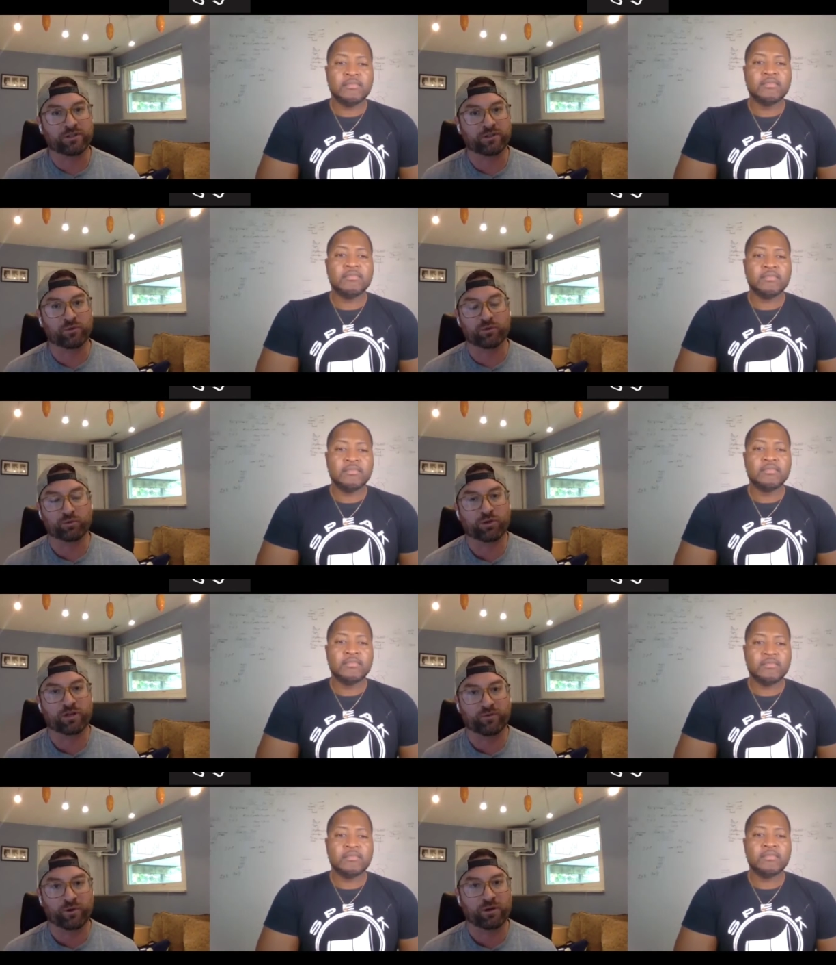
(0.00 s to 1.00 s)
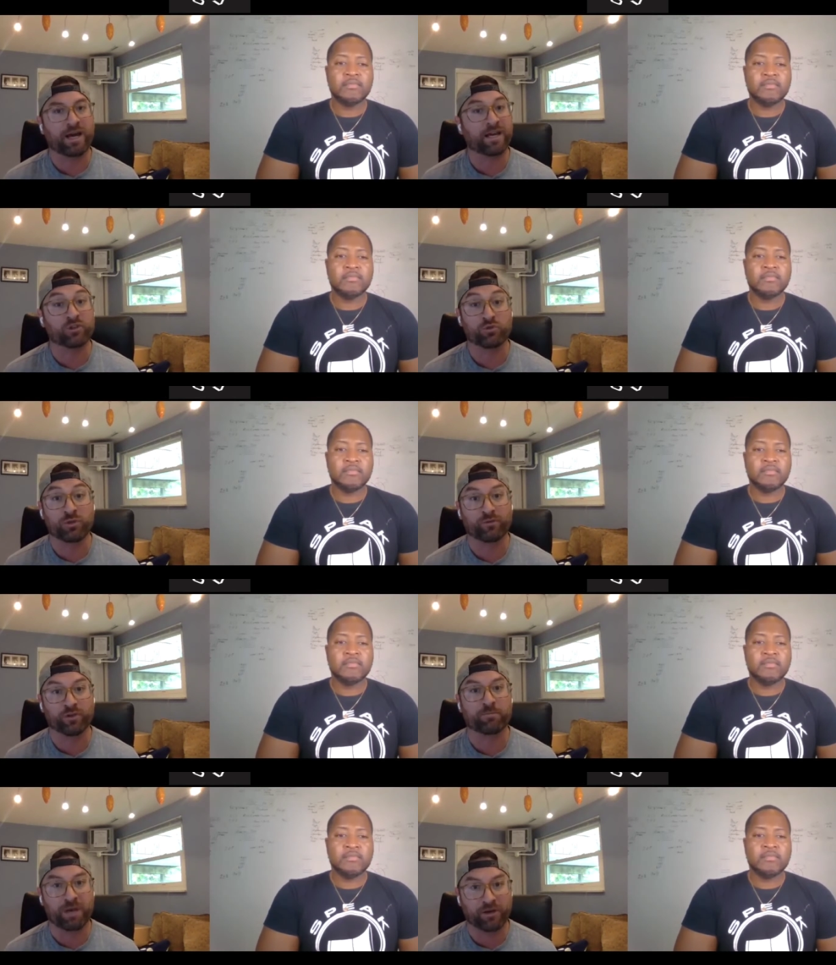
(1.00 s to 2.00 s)
Speaker 1: do is we're trying to figure out how to do that for
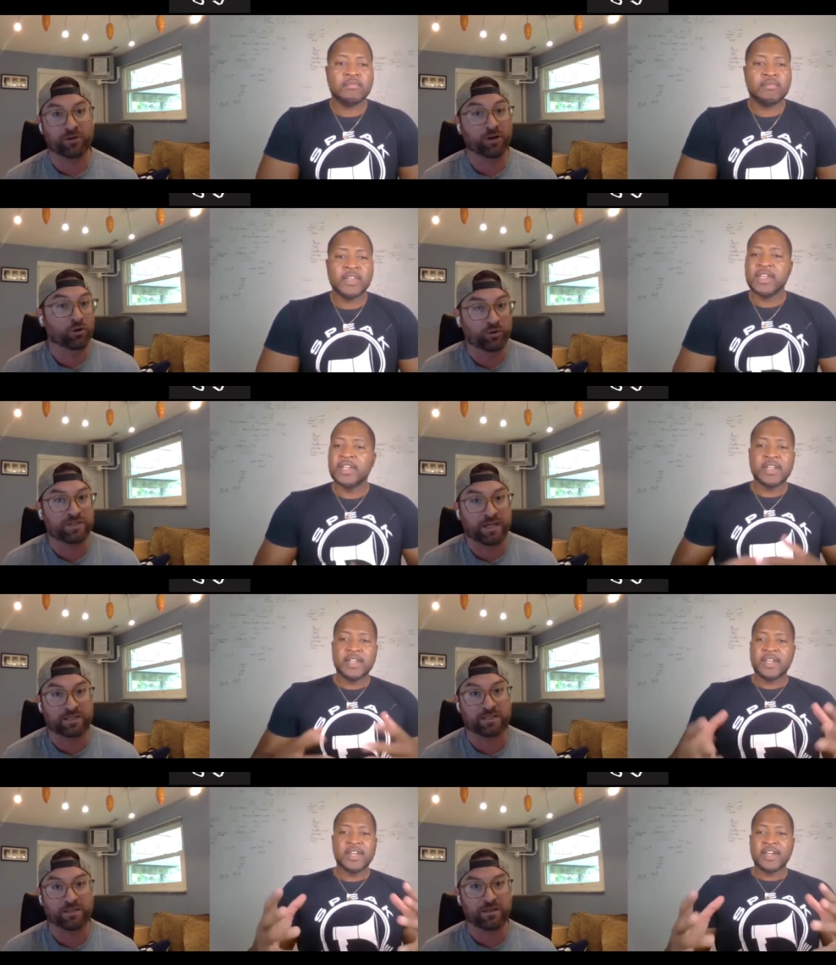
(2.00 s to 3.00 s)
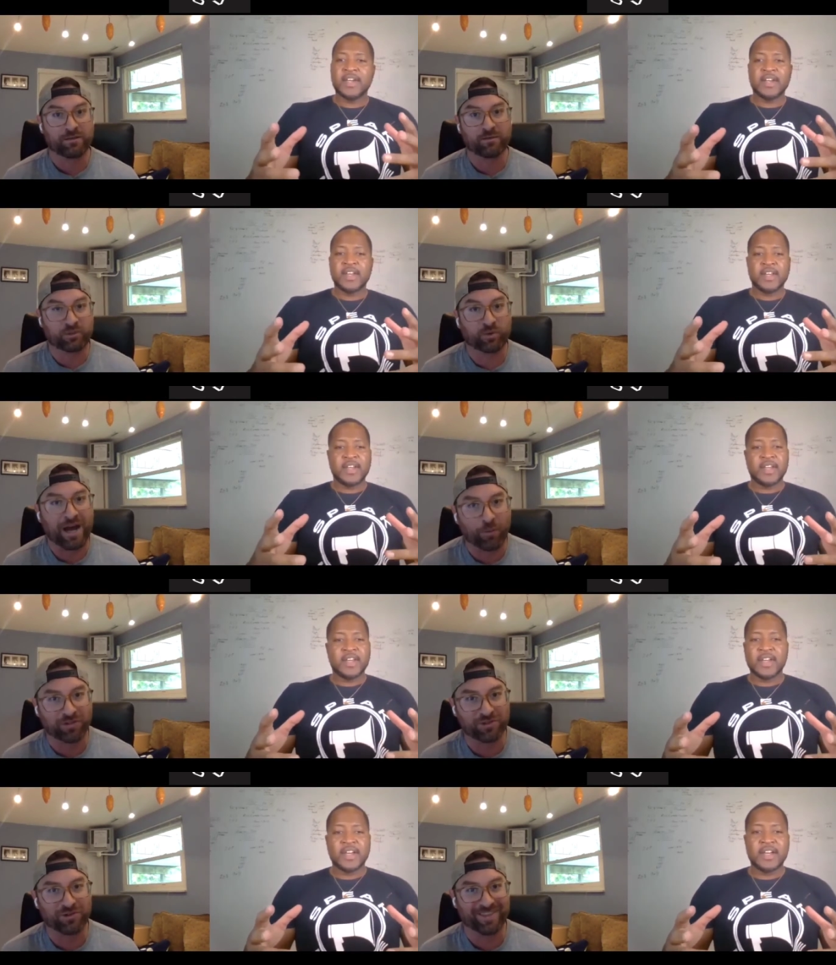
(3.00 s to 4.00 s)
the better or at least that's that's what i want
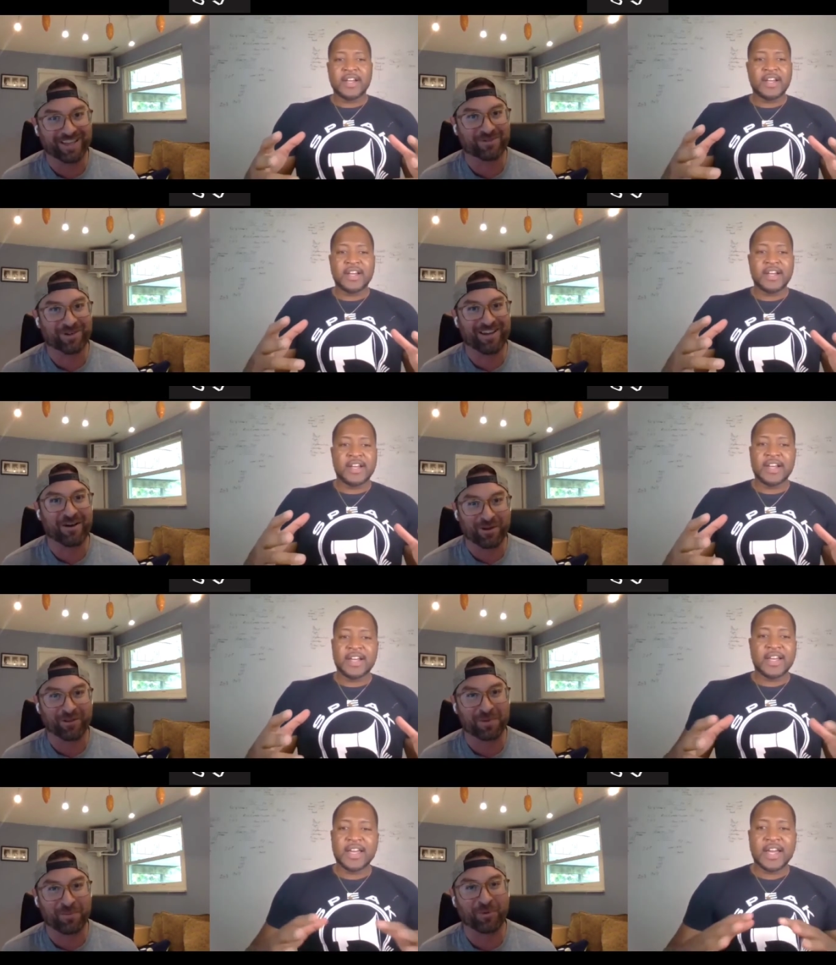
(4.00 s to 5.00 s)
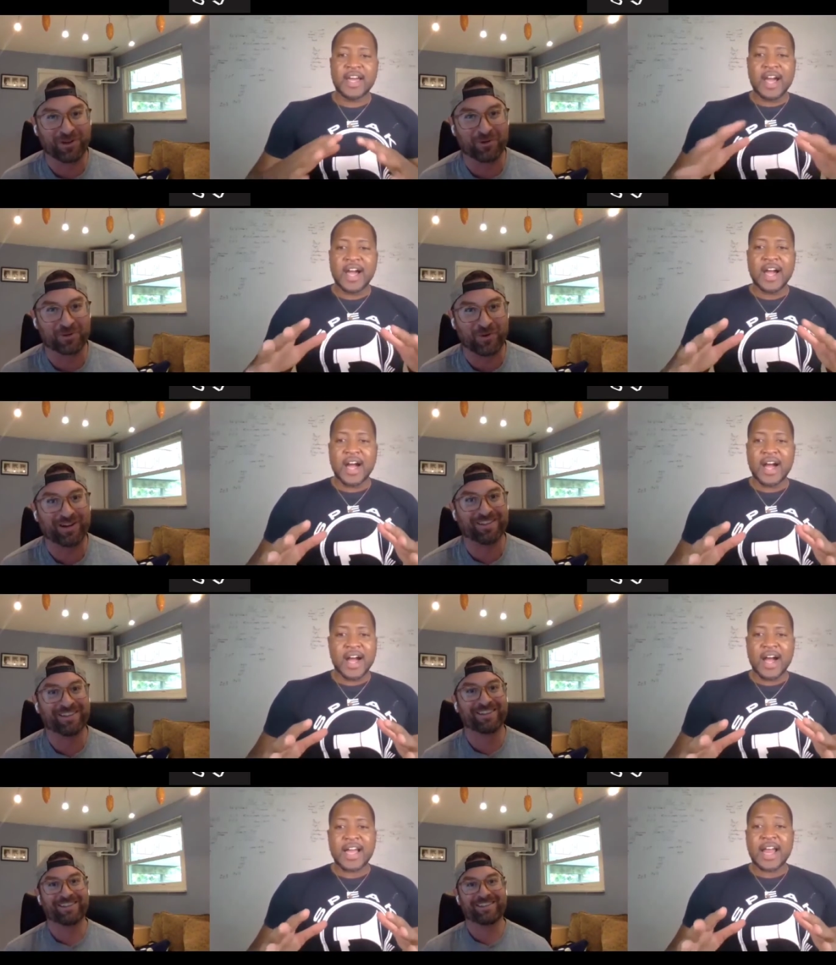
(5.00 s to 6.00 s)
to do and that's what i hope other people want to do as well
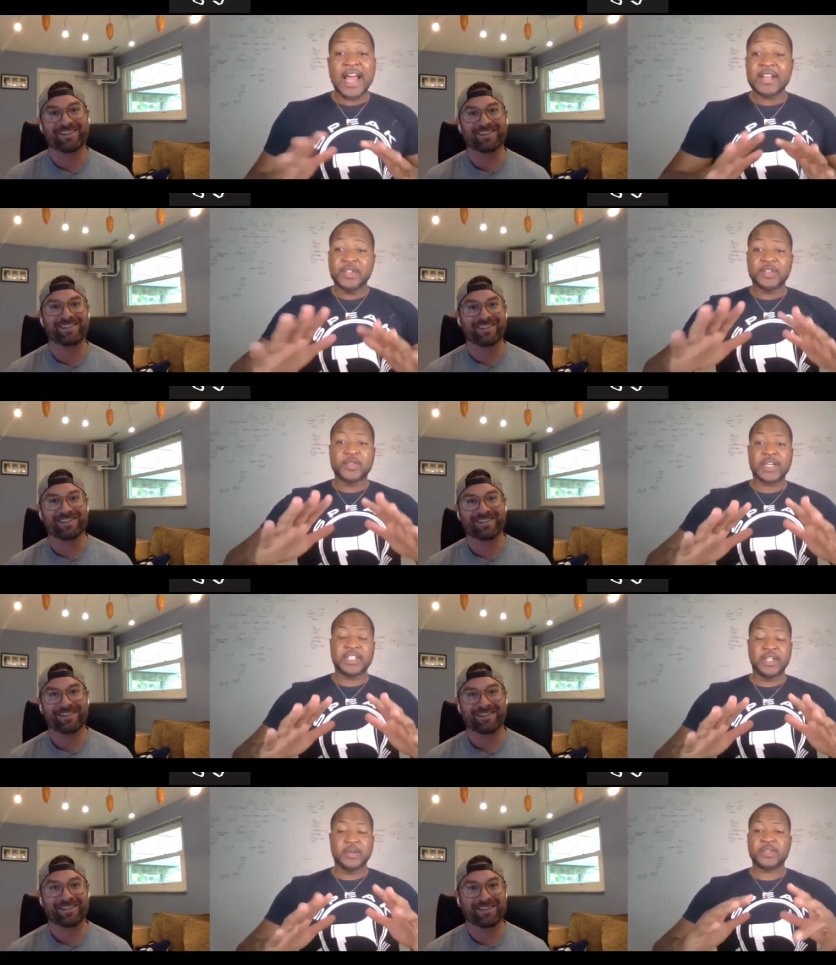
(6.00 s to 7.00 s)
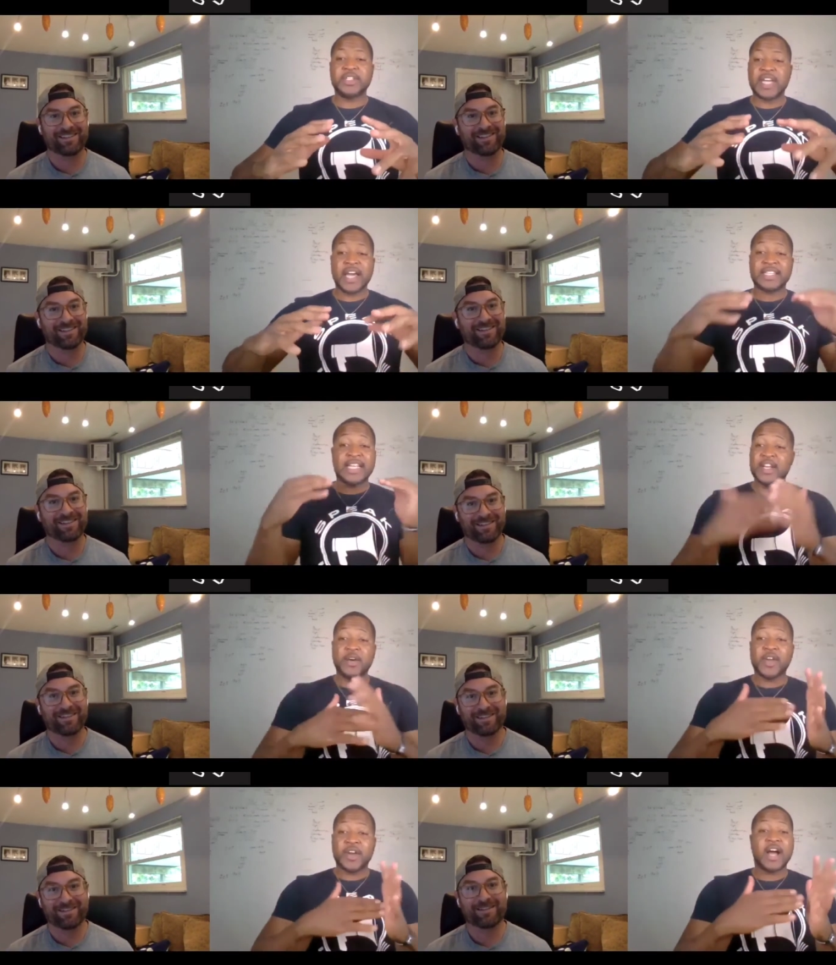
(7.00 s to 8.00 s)
Speaker 2: I got to ask you this question though, because I because I
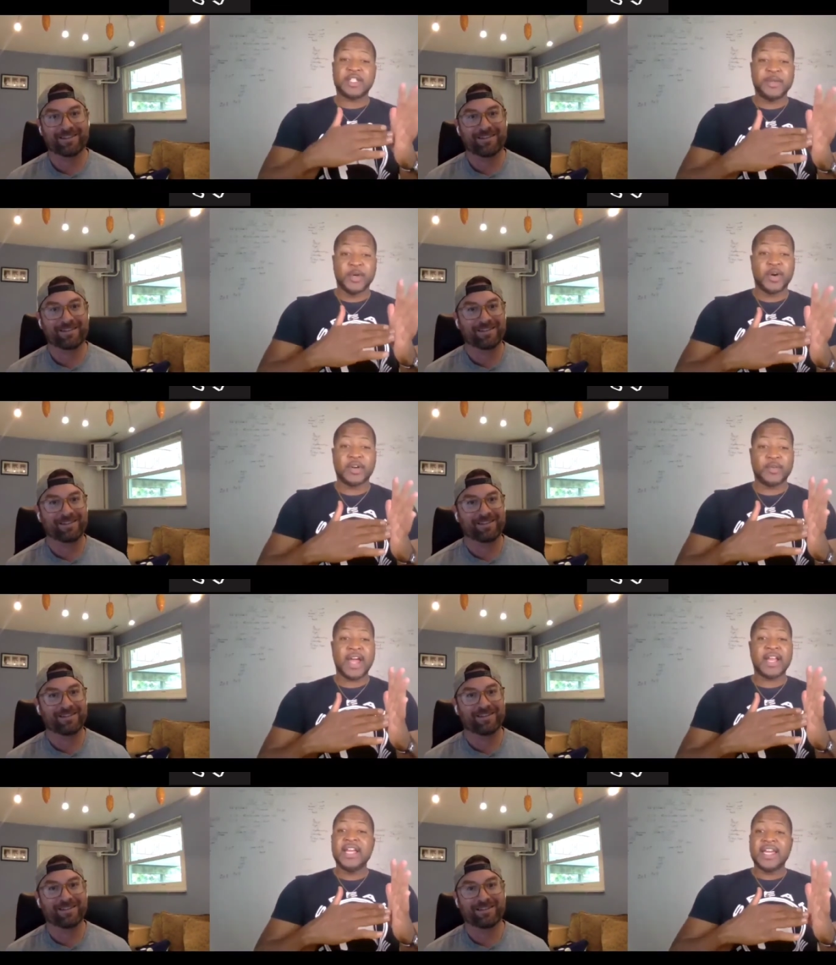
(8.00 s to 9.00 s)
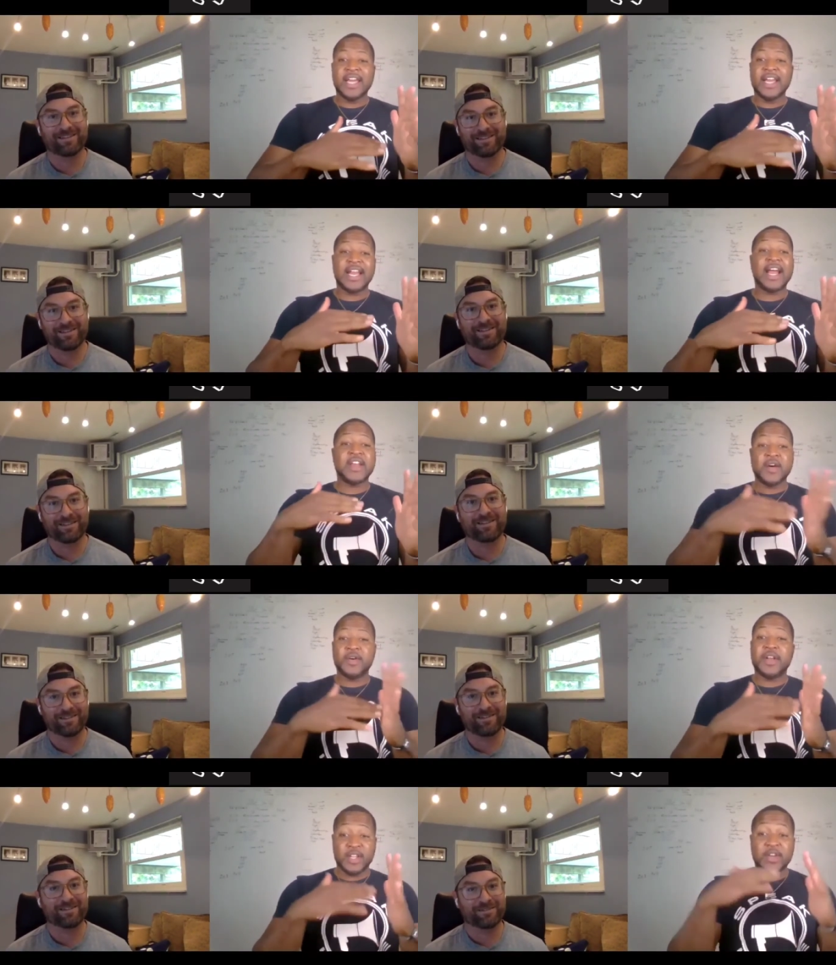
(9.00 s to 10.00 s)
know you're an entrepreneur, right? And, and I
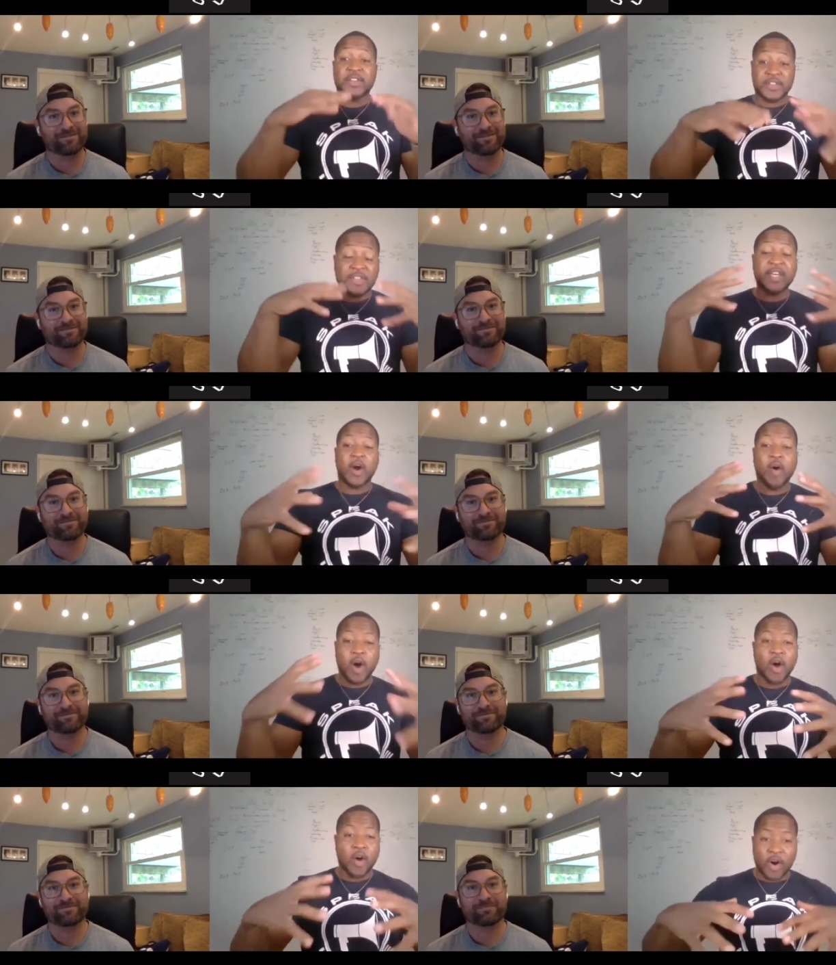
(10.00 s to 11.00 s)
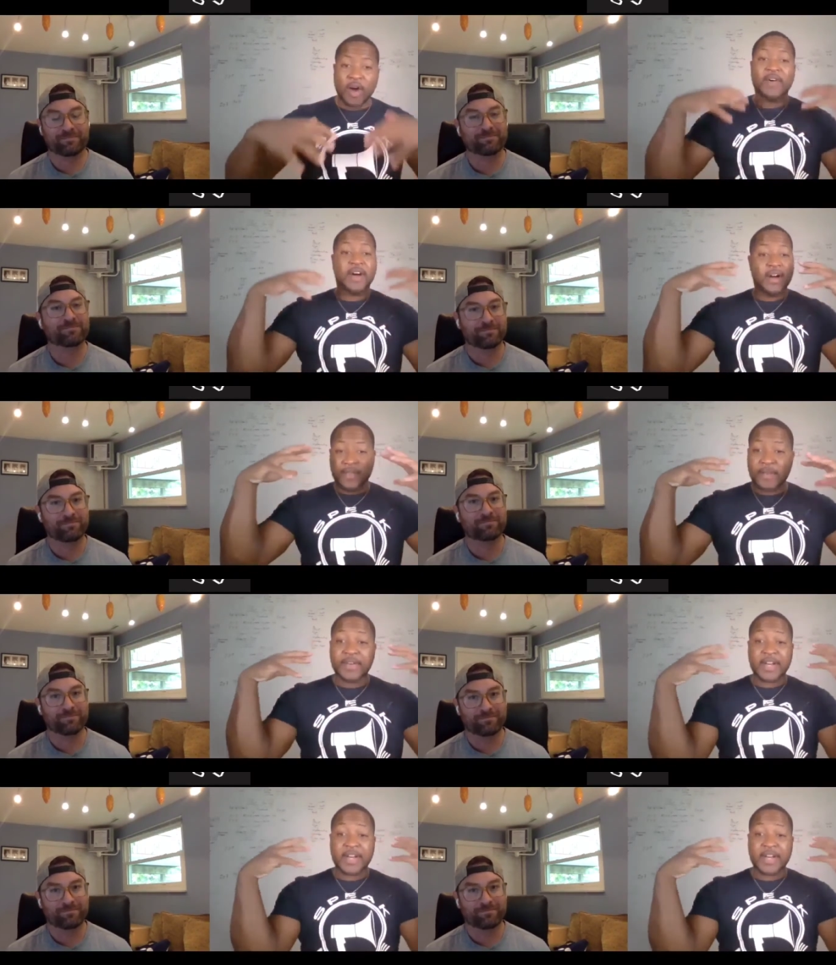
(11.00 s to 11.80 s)
know you're the COO of a, of a, of